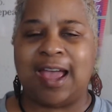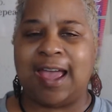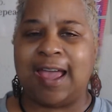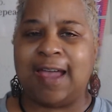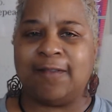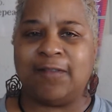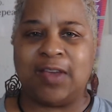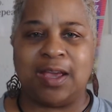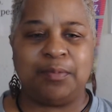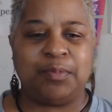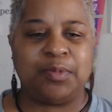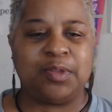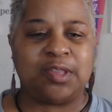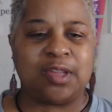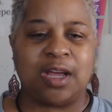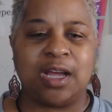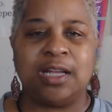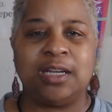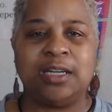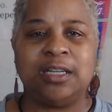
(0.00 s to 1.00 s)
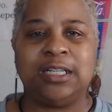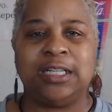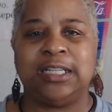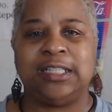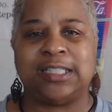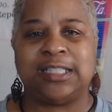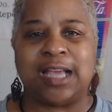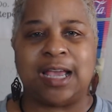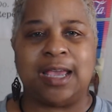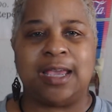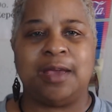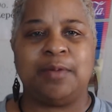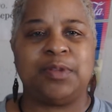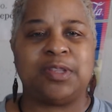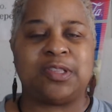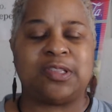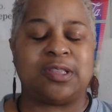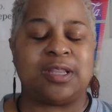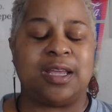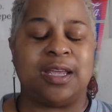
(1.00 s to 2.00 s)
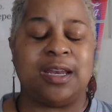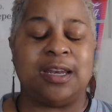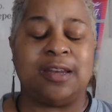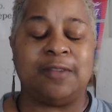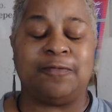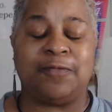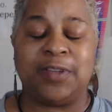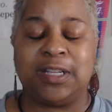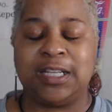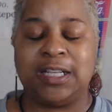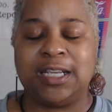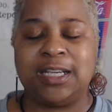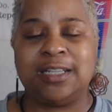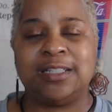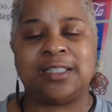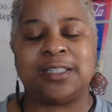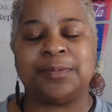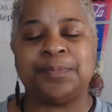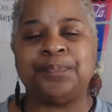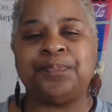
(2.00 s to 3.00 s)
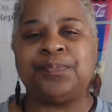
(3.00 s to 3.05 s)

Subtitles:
I have Amazon links. I am an affiliate,